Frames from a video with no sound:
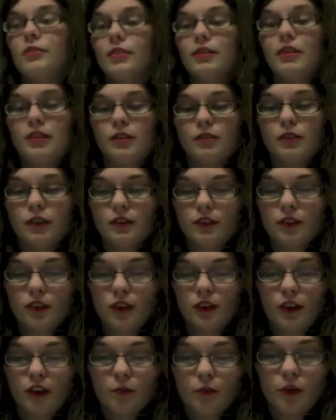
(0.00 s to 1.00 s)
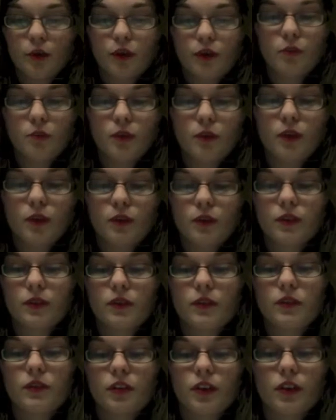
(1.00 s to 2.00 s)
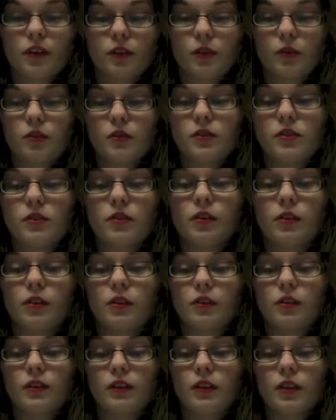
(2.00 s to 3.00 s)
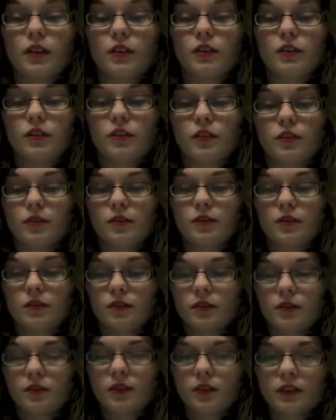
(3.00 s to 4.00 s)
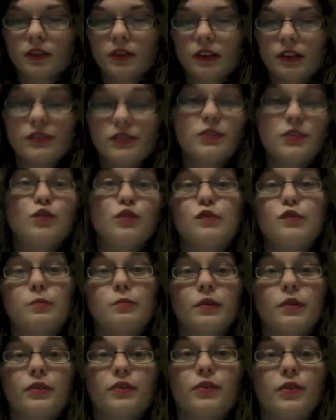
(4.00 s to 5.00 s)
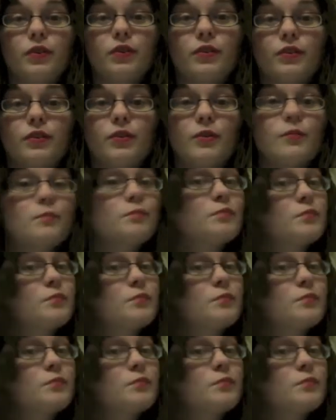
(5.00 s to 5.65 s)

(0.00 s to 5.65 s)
we went to Half Price Books to check out their selection. It's a used bookstore, so.